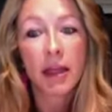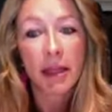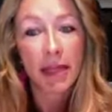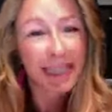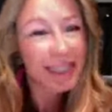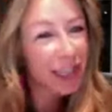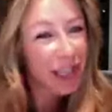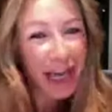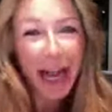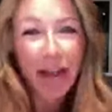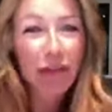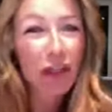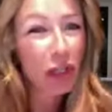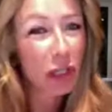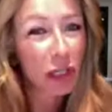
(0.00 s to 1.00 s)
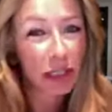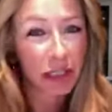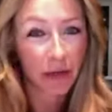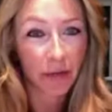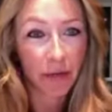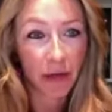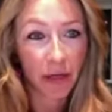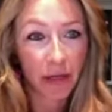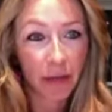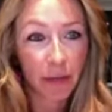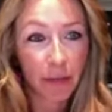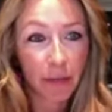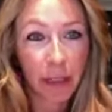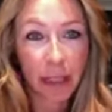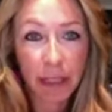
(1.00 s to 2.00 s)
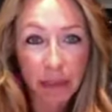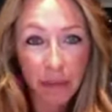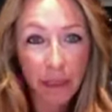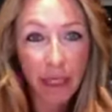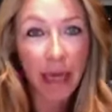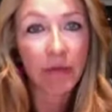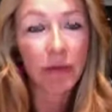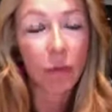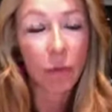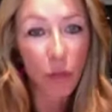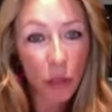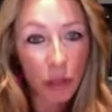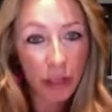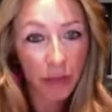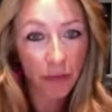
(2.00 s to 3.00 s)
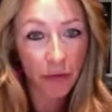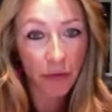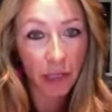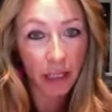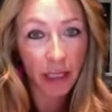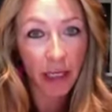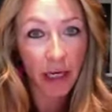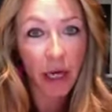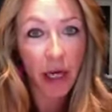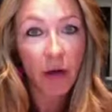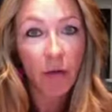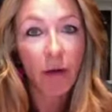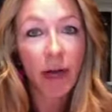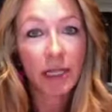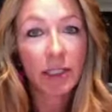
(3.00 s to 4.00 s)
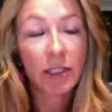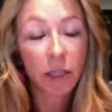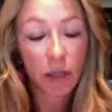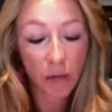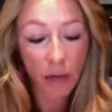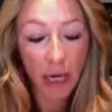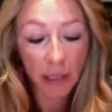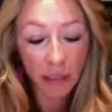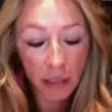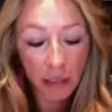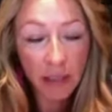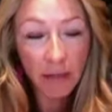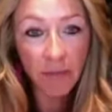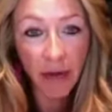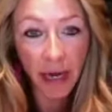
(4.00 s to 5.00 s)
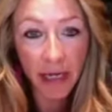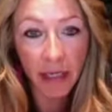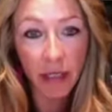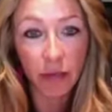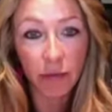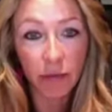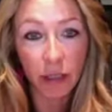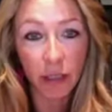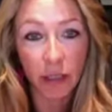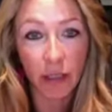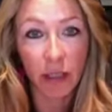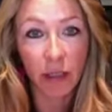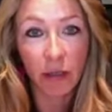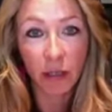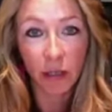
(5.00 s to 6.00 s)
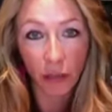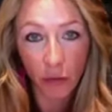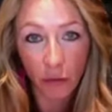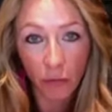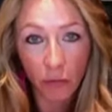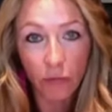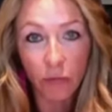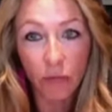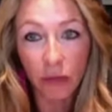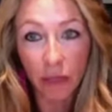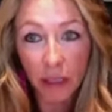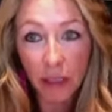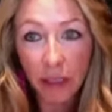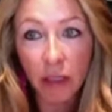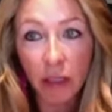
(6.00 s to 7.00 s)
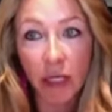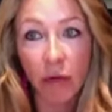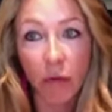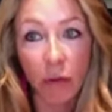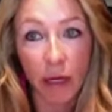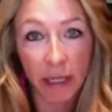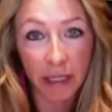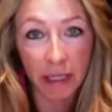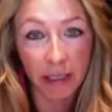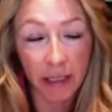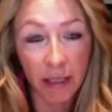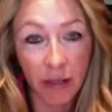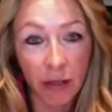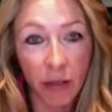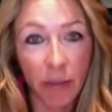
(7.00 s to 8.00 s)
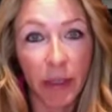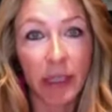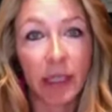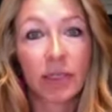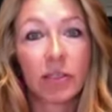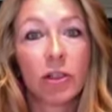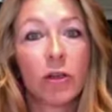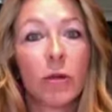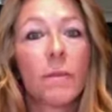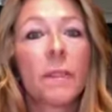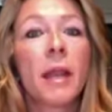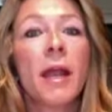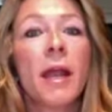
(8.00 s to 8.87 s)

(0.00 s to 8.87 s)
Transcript: It's going to have to look different because I'm going to have to work differently right? So I just invite you to, you know, really look at what it is that you're committing to.